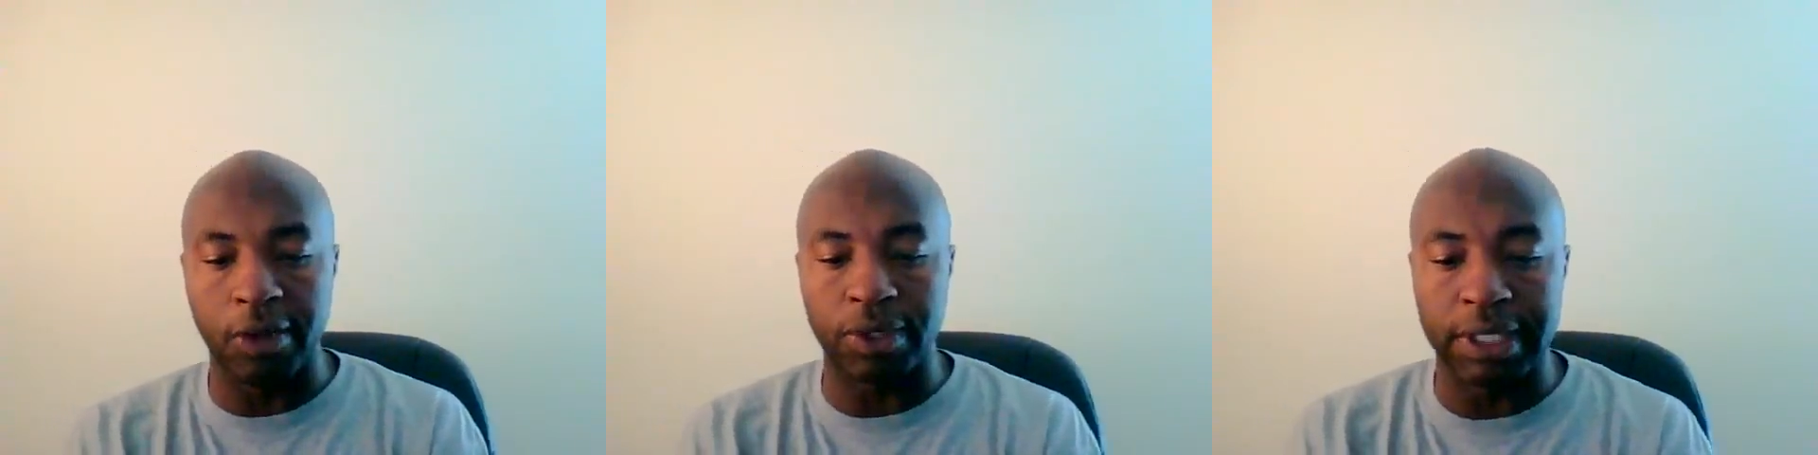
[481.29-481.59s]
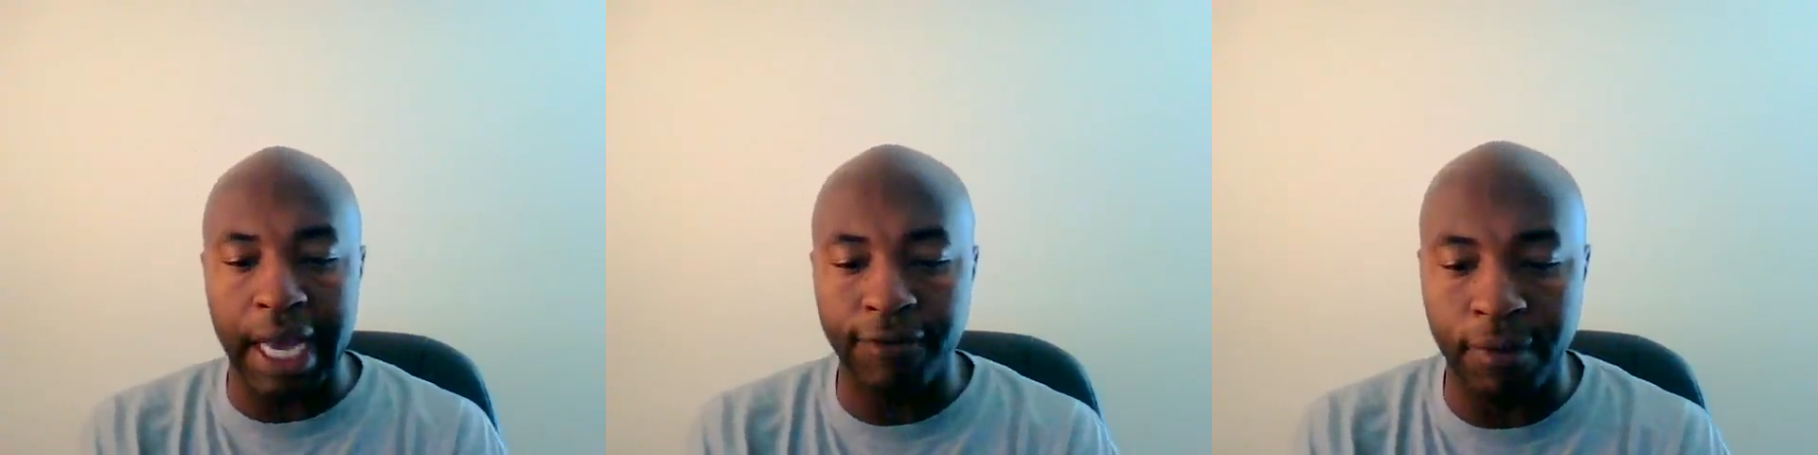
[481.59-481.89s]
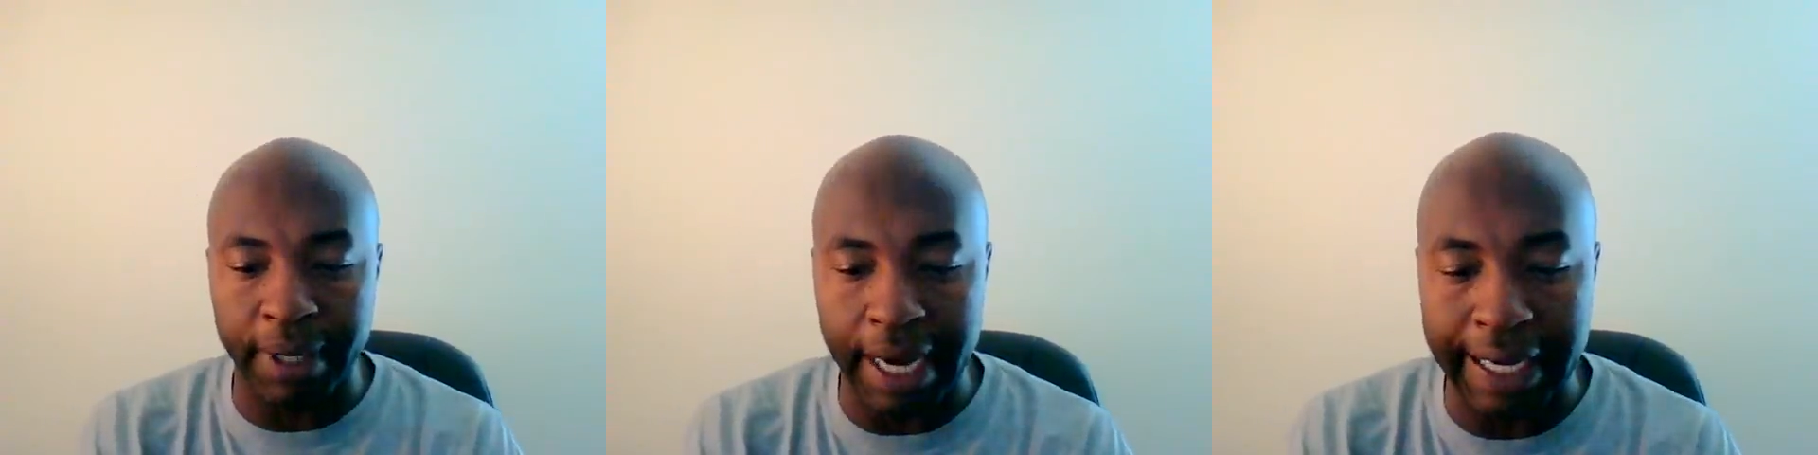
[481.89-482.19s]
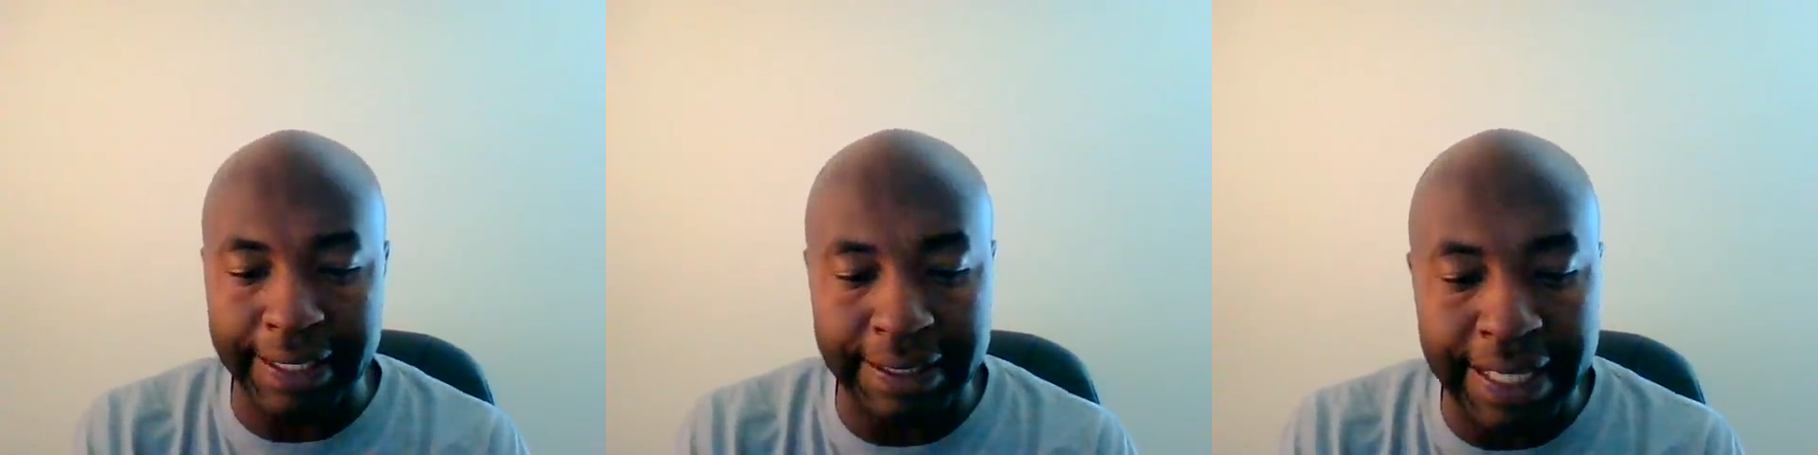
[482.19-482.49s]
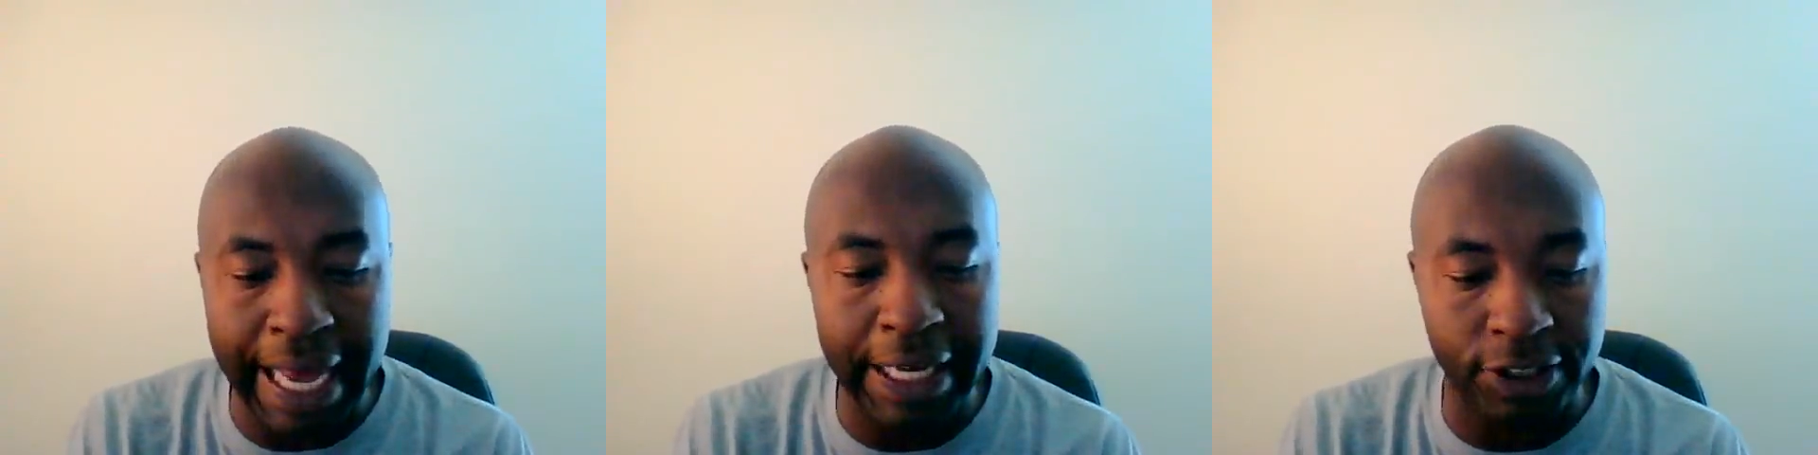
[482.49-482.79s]
He who is not from God does
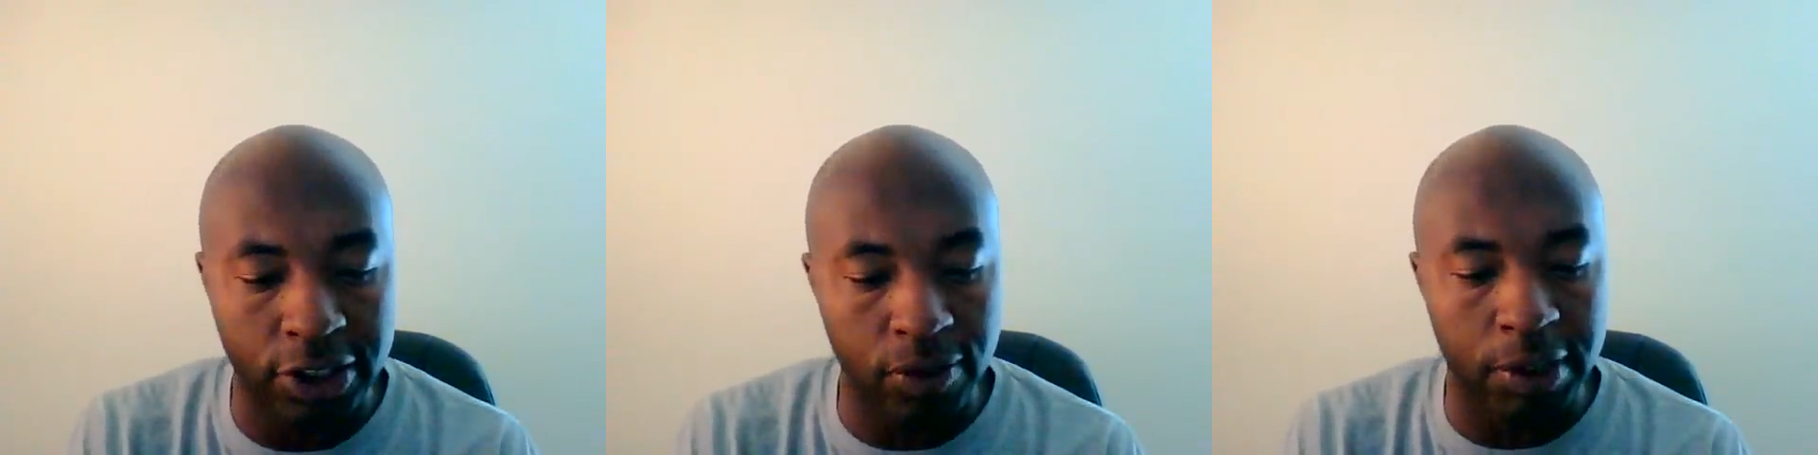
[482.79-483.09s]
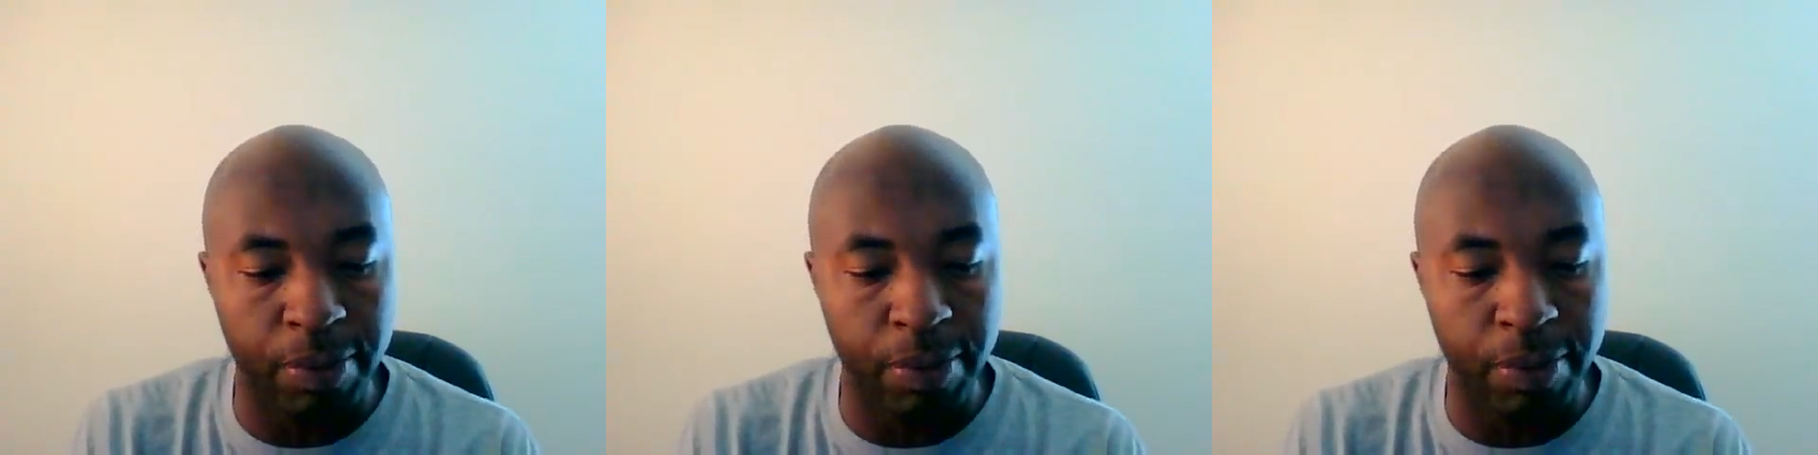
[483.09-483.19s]
not listen to us.